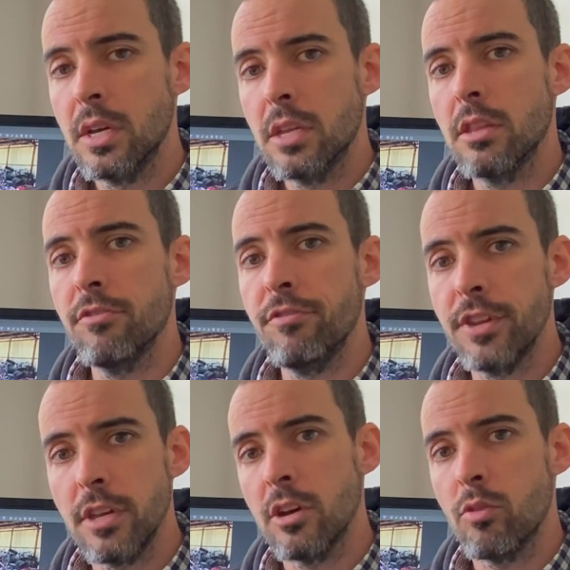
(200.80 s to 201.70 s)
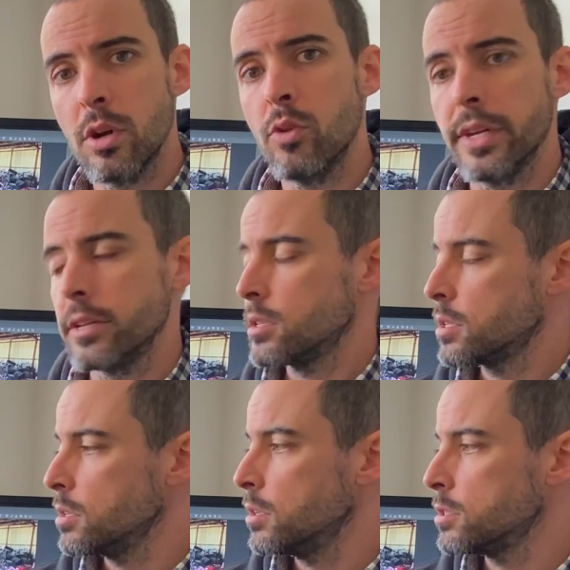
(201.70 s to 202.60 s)
the video rolling.
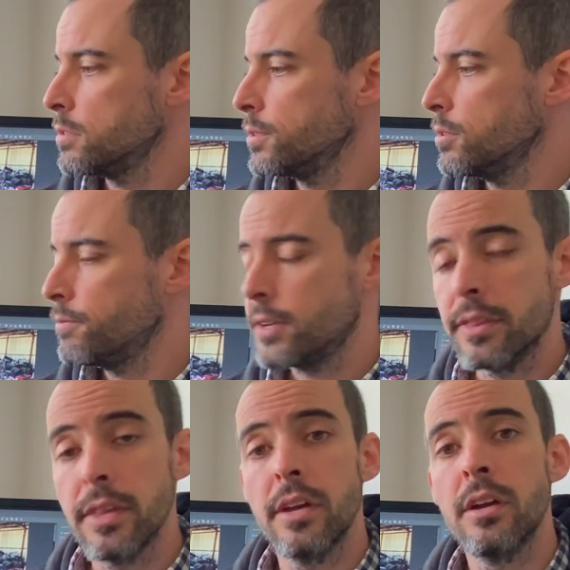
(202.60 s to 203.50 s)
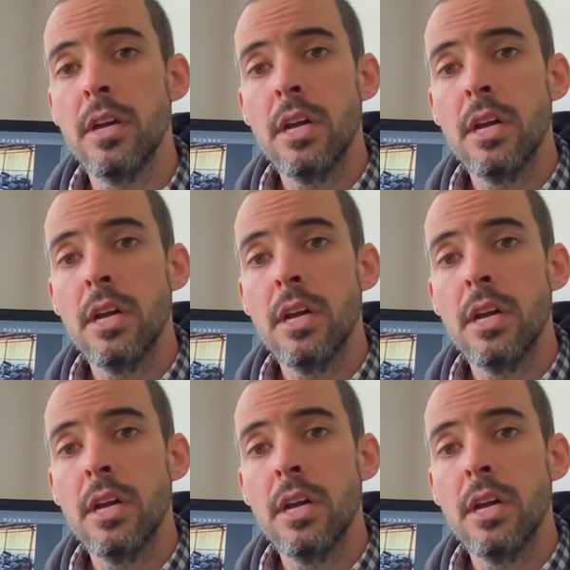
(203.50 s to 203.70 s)
So lots of good fun there.